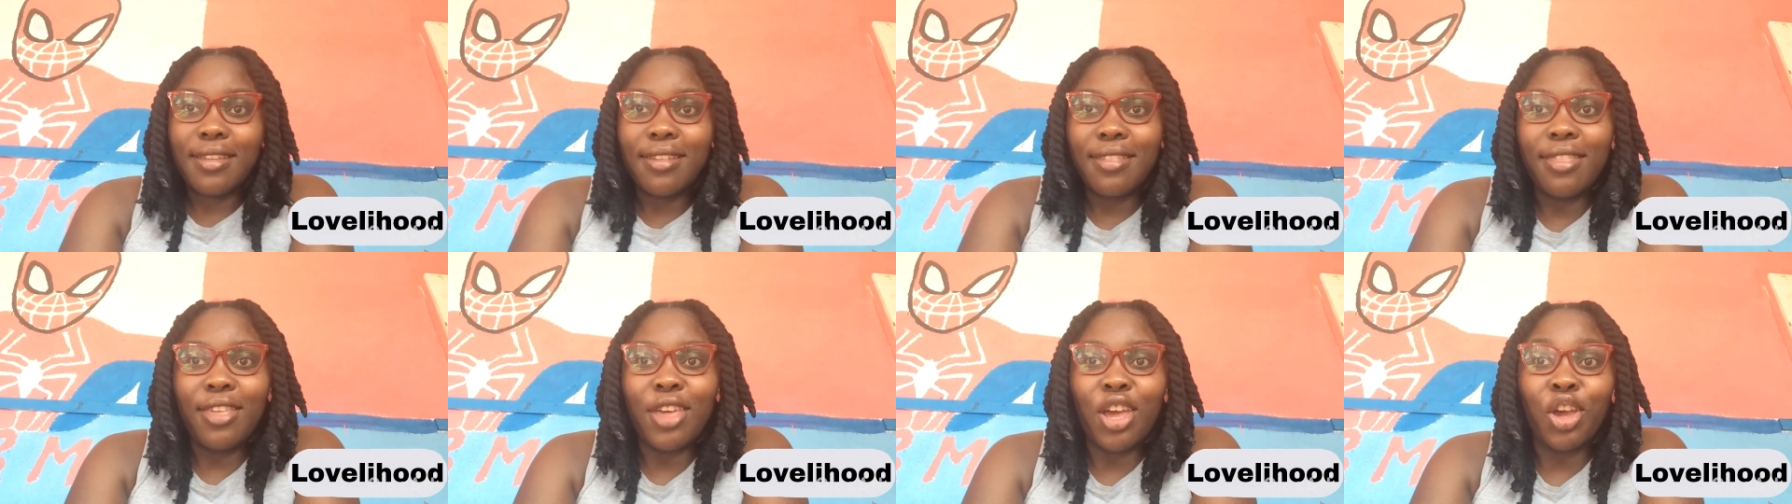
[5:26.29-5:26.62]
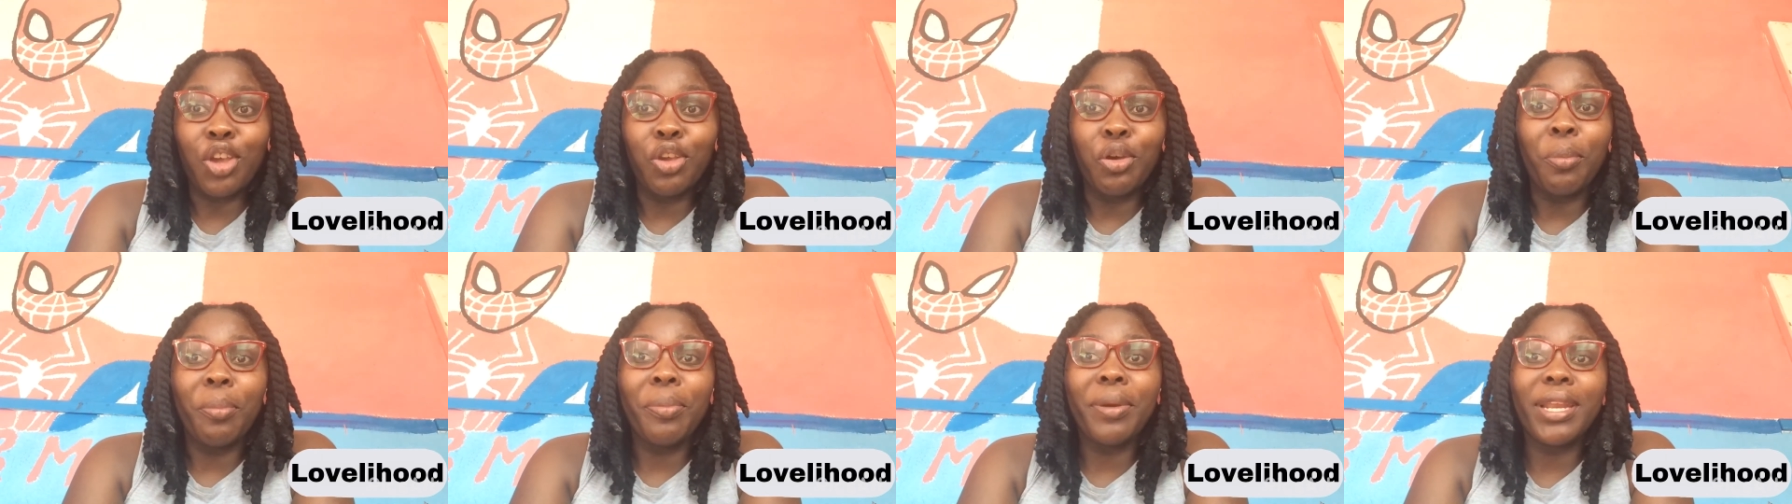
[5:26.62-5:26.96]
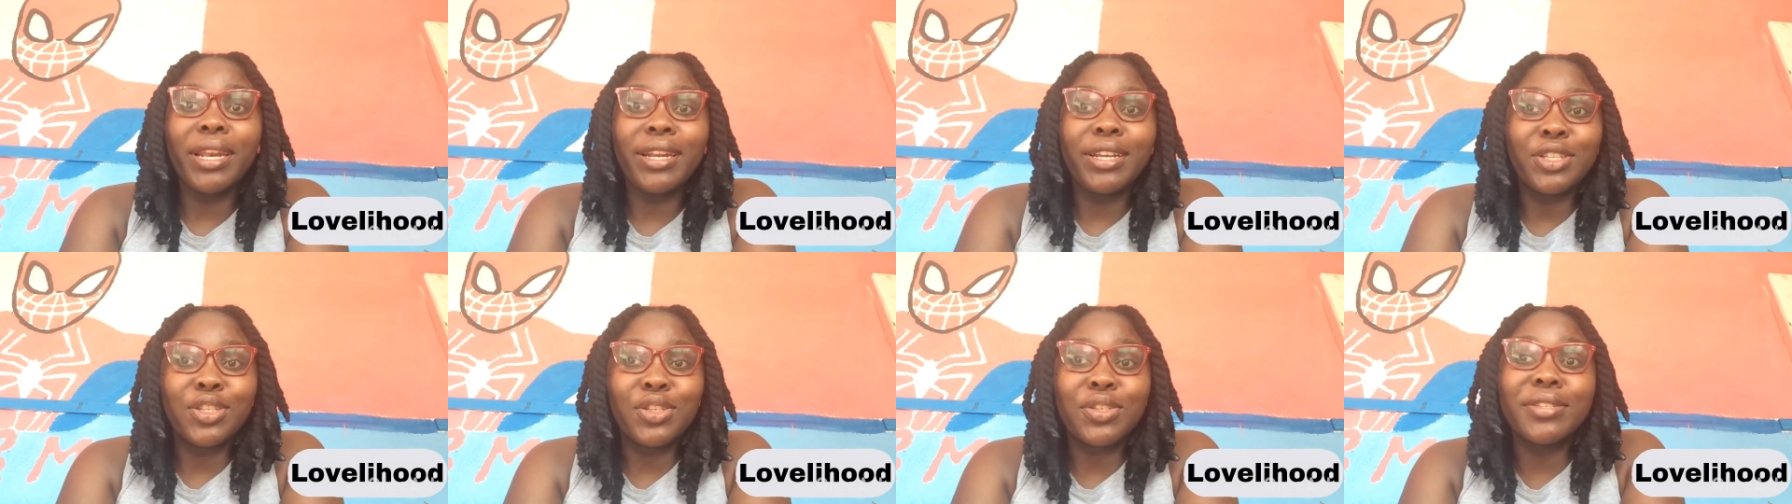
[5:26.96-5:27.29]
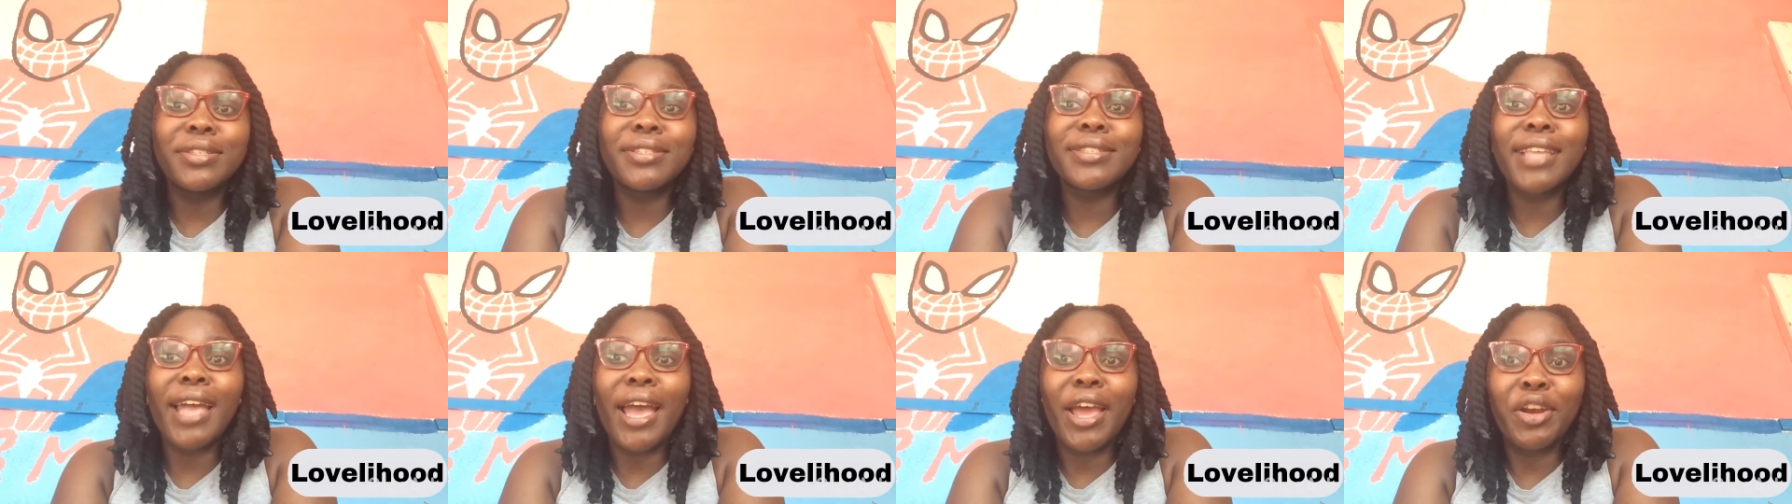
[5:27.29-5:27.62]
They are your pillar to
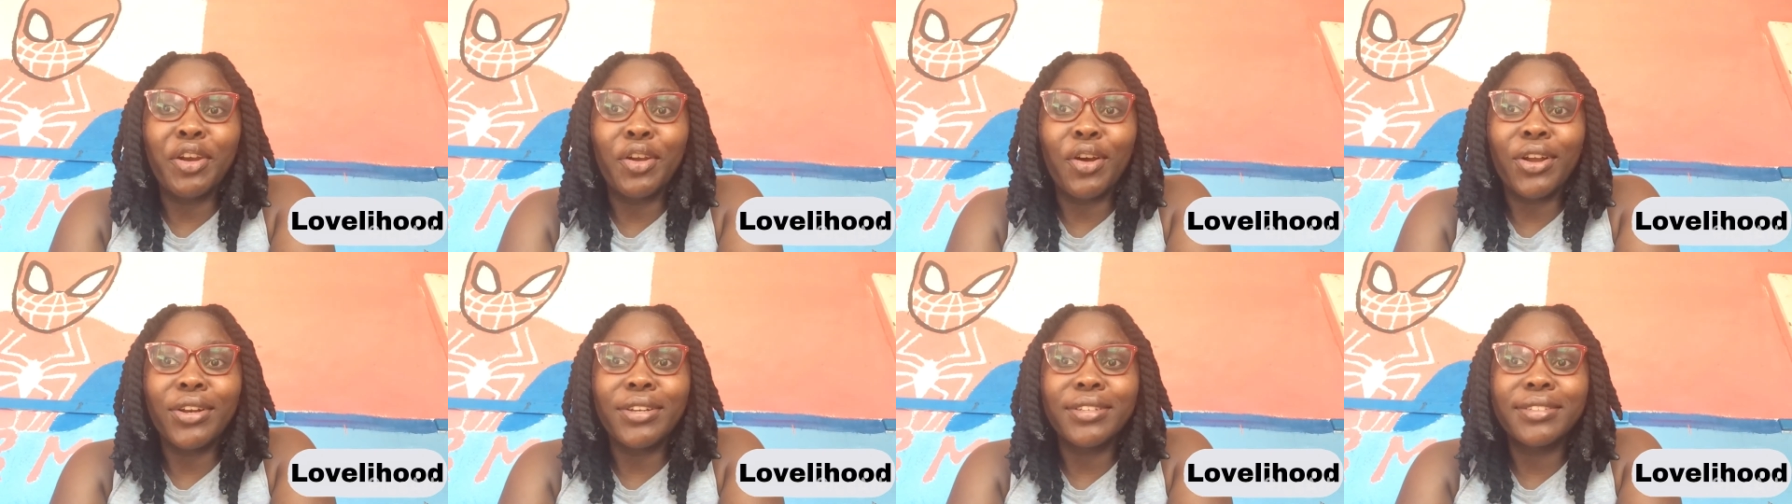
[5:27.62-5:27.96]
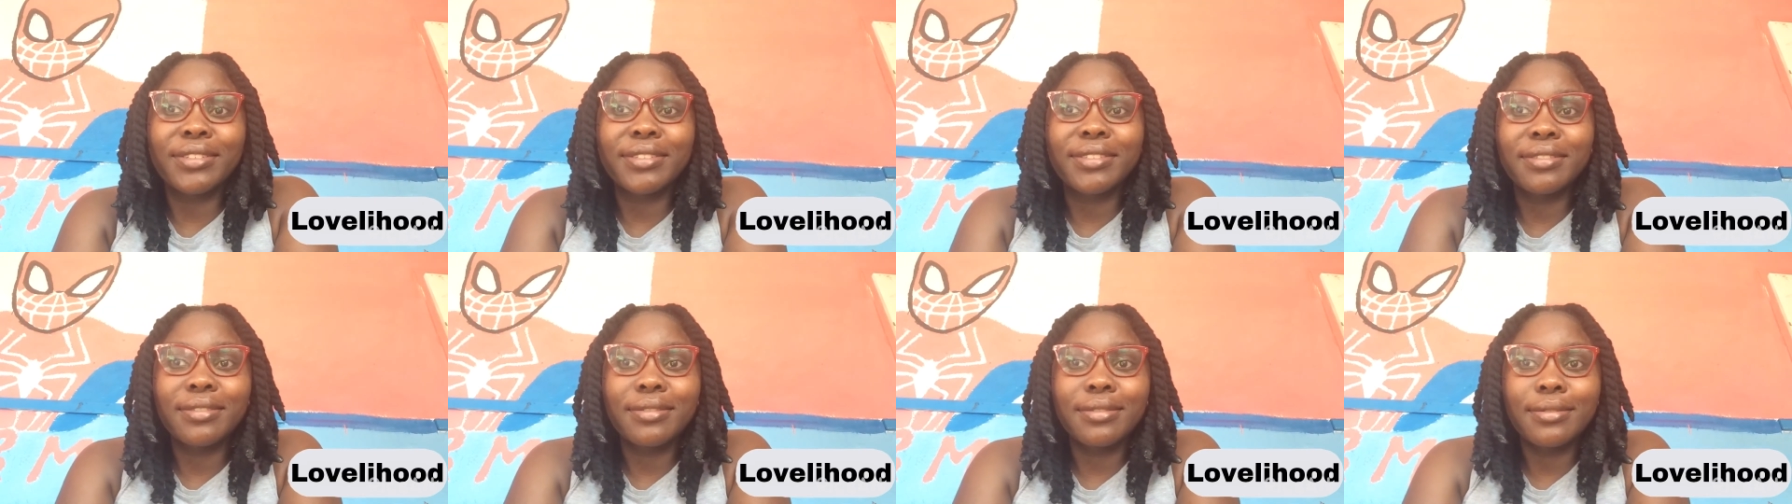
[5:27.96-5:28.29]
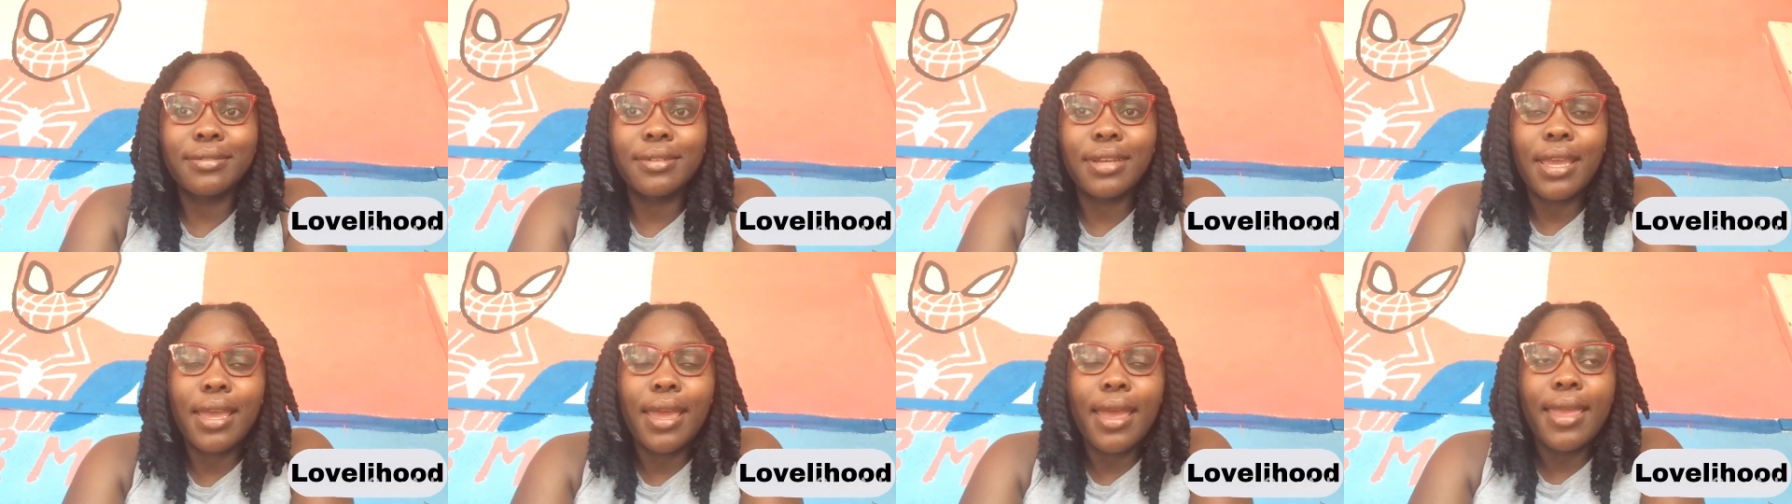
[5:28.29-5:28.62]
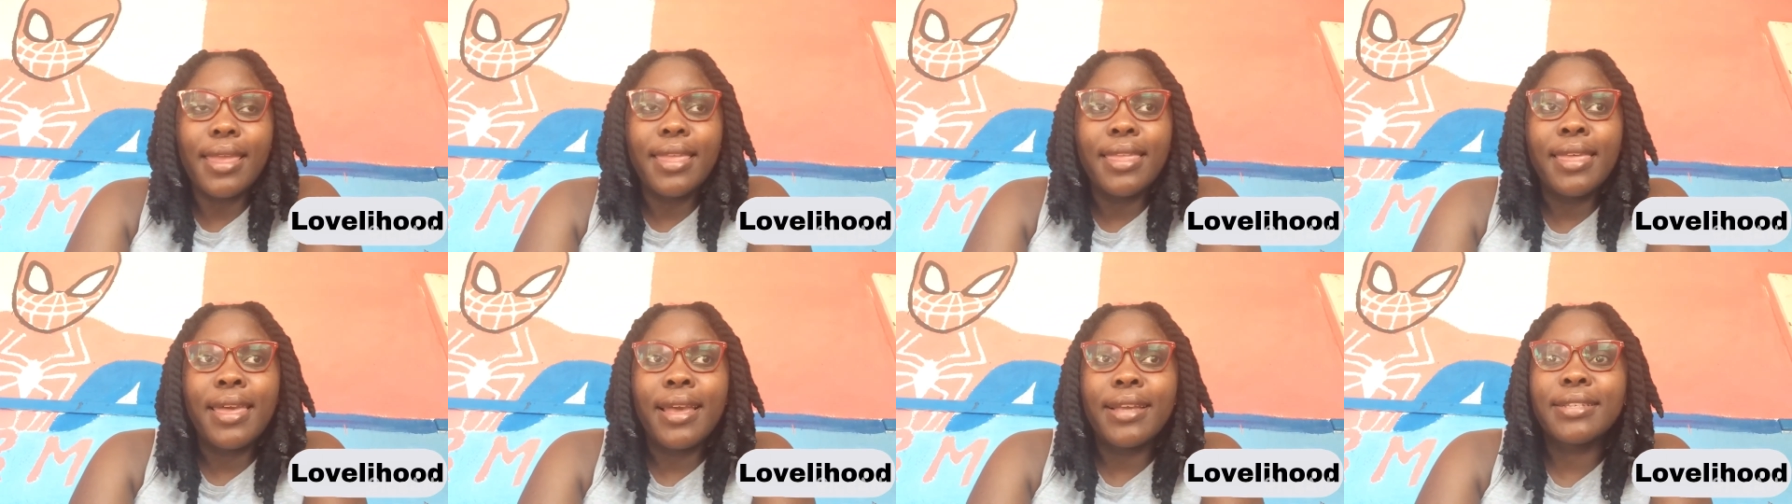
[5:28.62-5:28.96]
stand on.
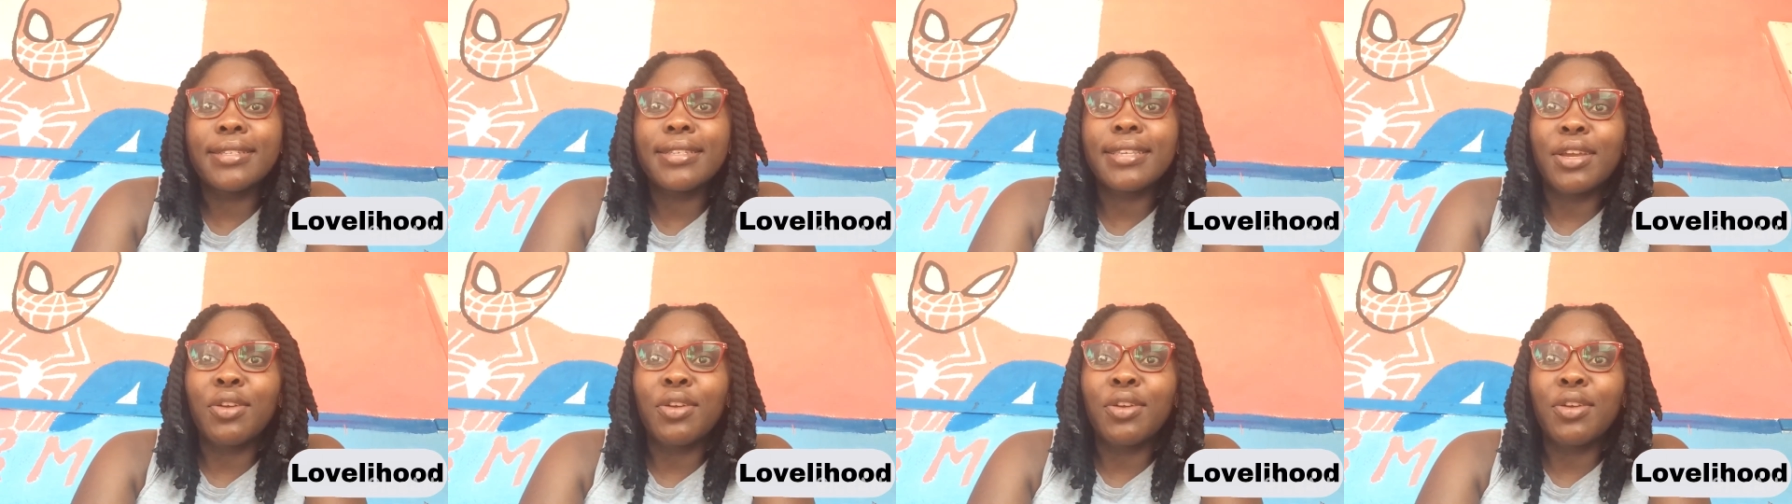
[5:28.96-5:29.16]
Yes,